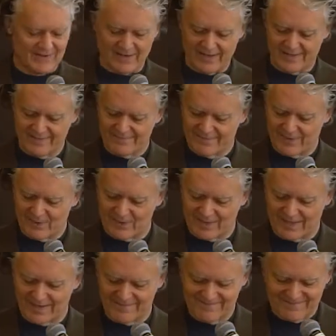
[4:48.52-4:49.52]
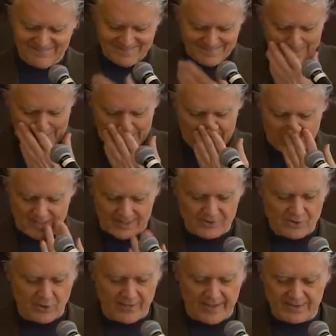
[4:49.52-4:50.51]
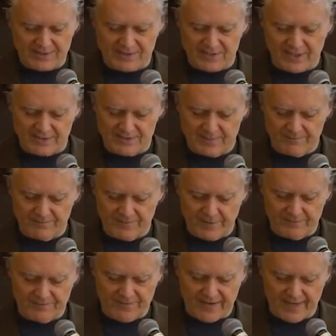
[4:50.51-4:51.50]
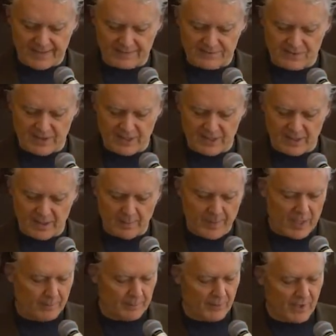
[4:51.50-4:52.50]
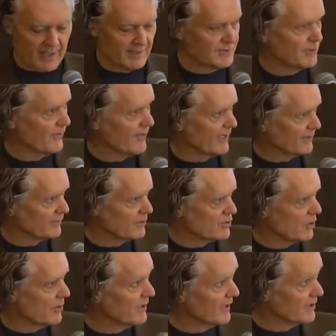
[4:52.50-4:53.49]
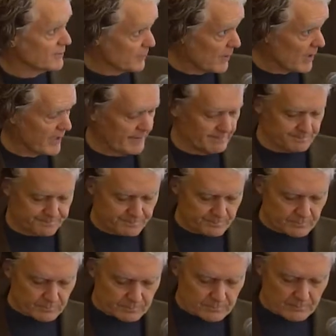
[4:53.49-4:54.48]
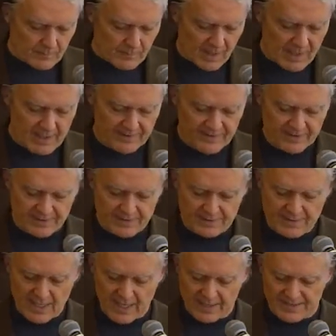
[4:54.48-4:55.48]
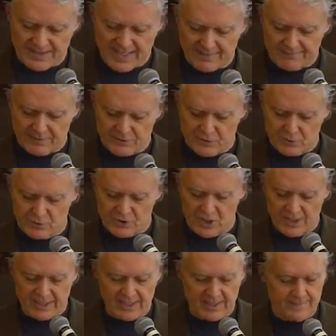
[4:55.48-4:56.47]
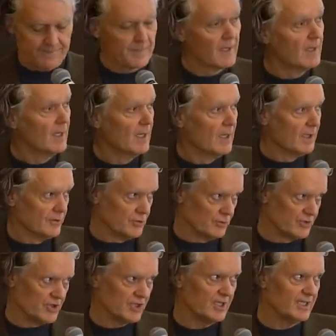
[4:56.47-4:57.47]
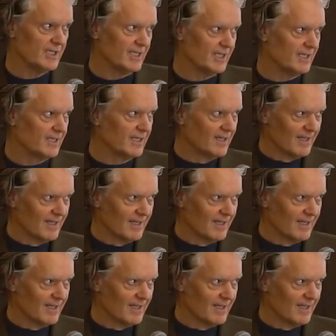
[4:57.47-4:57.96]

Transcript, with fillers: All right. Okay. All right, so that's uh, some fun facts uh, about Brian. So thanks for joining us, Brian. And then uh, David Duccini. Duccini.